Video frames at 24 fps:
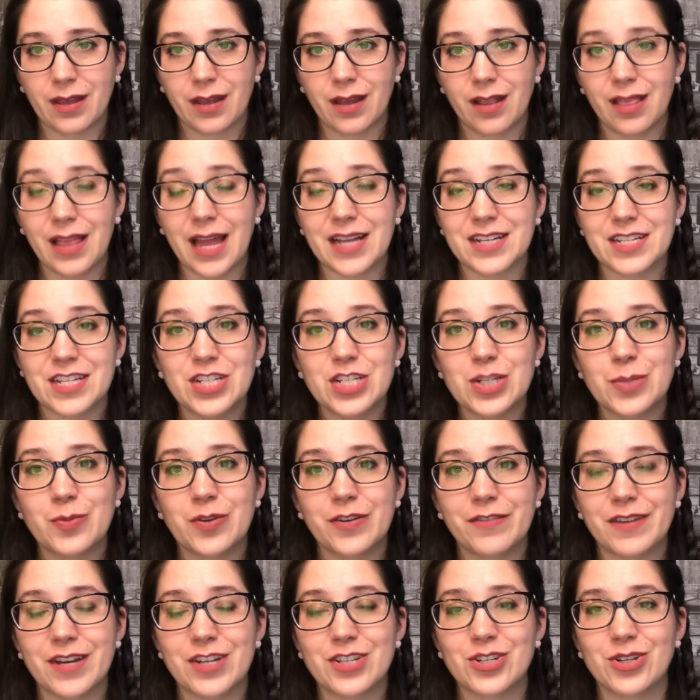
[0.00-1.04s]
lactation
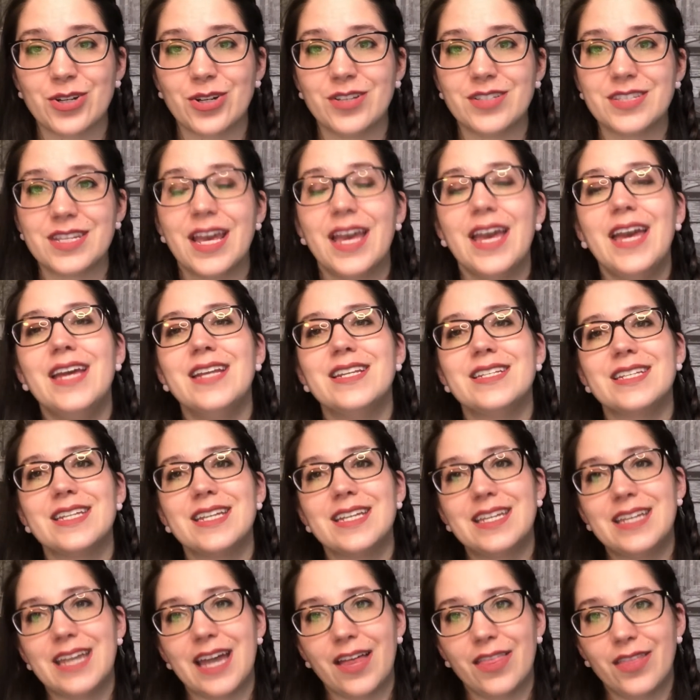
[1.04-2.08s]
professionals.
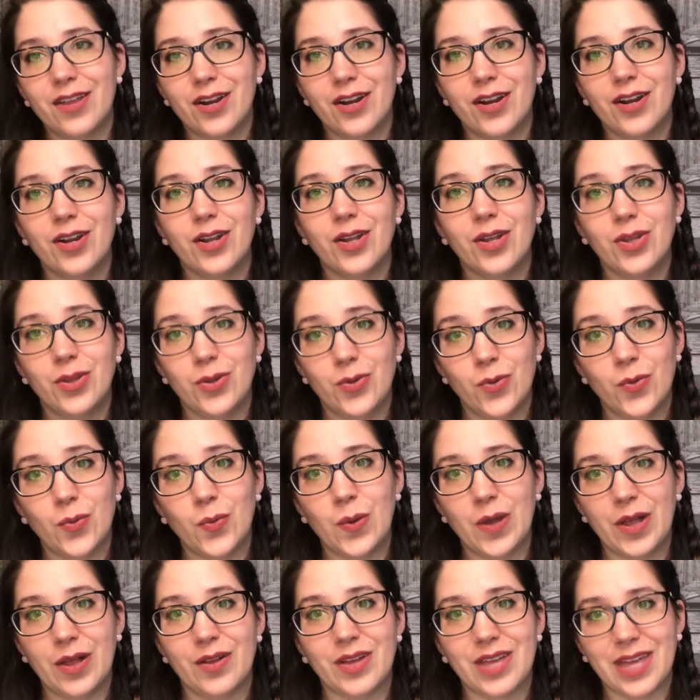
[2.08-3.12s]
Together you
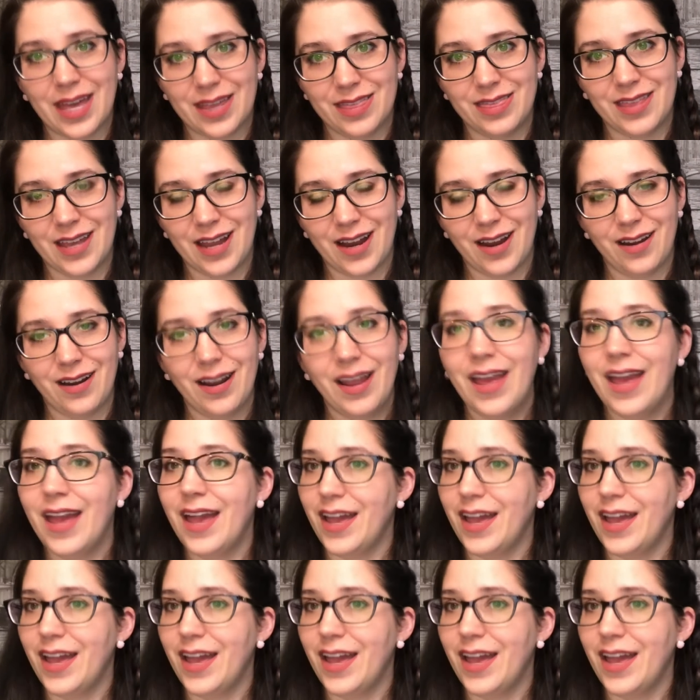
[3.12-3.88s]
will get there.